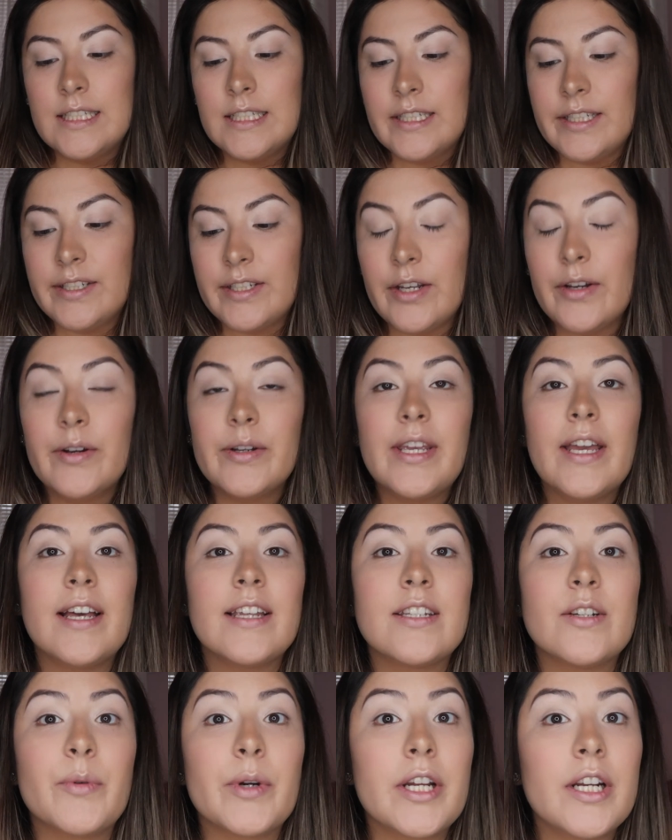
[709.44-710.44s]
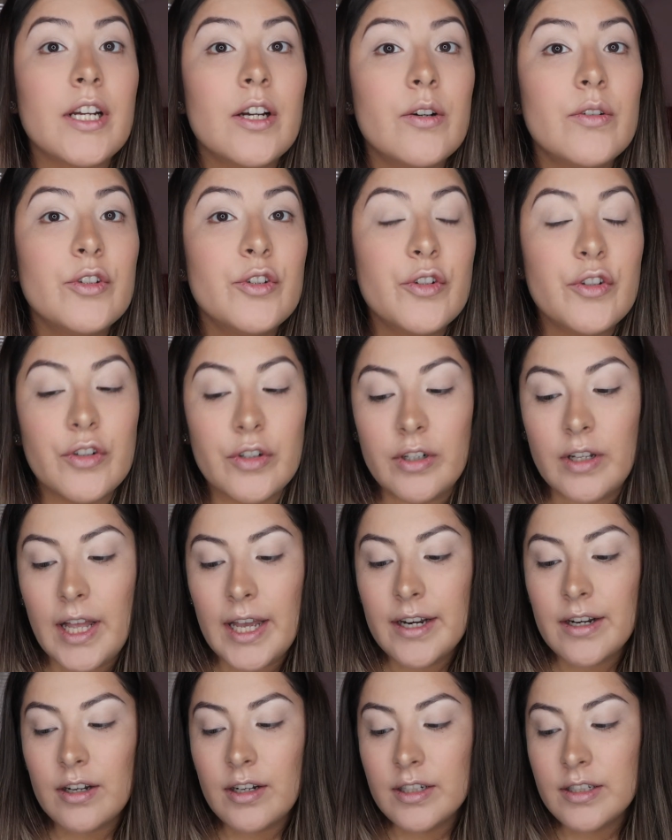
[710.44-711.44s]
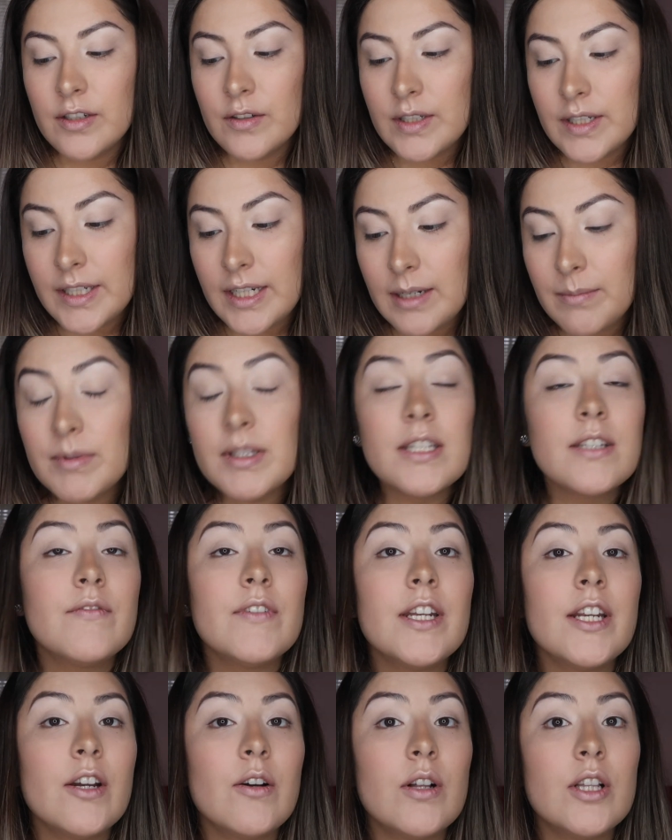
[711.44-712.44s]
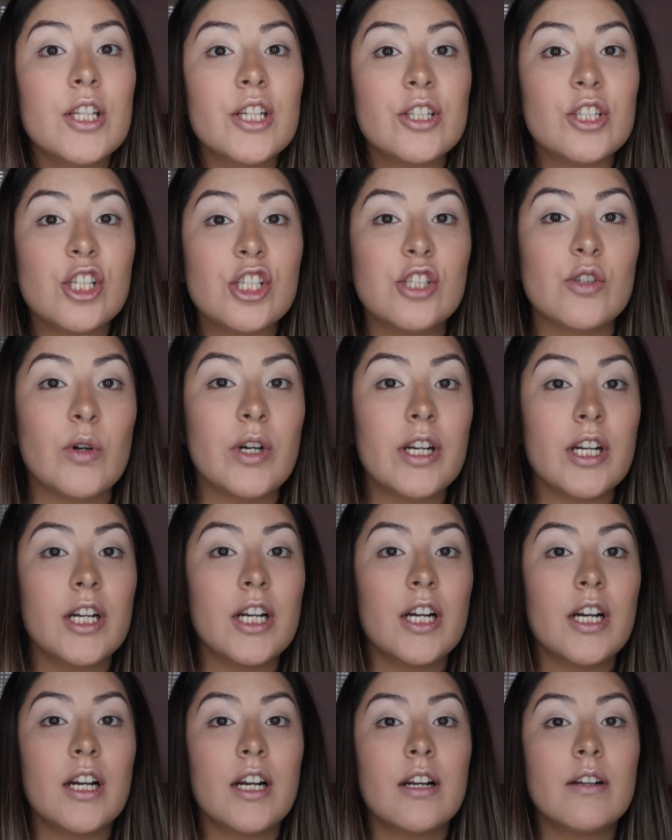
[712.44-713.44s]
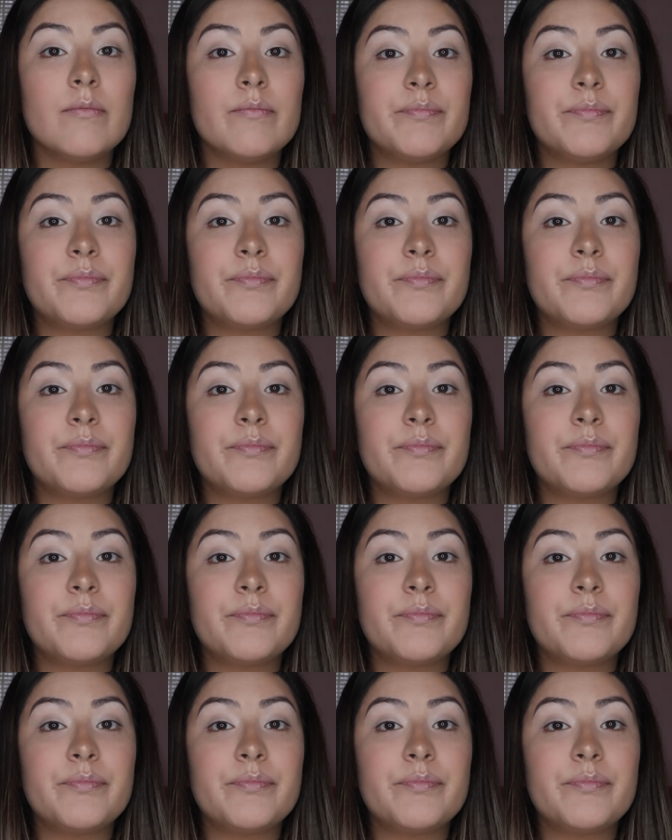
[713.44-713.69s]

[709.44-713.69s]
So yeah, so we're gonna go neutral. And also, to keep this video a little shorter,